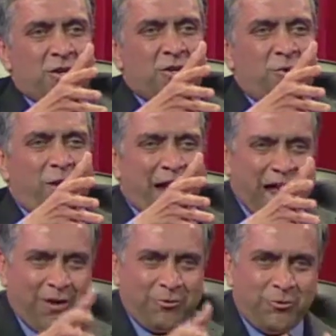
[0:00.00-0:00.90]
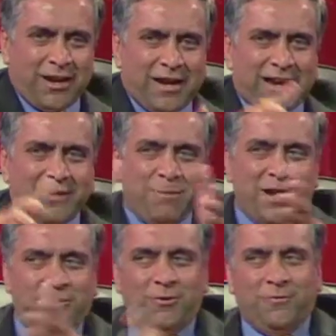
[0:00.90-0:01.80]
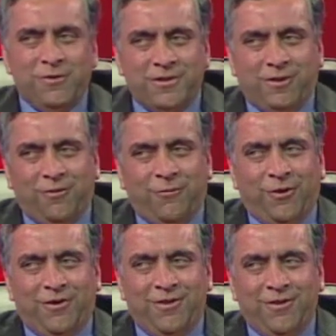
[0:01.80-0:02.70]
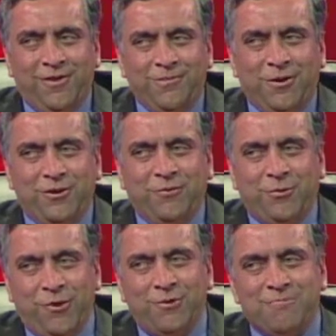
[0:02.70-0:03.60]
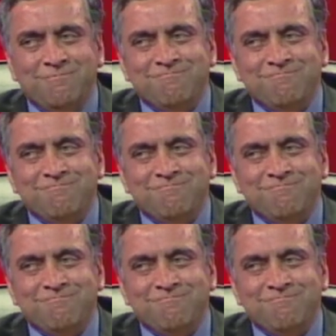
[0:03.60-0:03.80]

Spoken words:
you will have to connect back to the physical world. Because if you don't,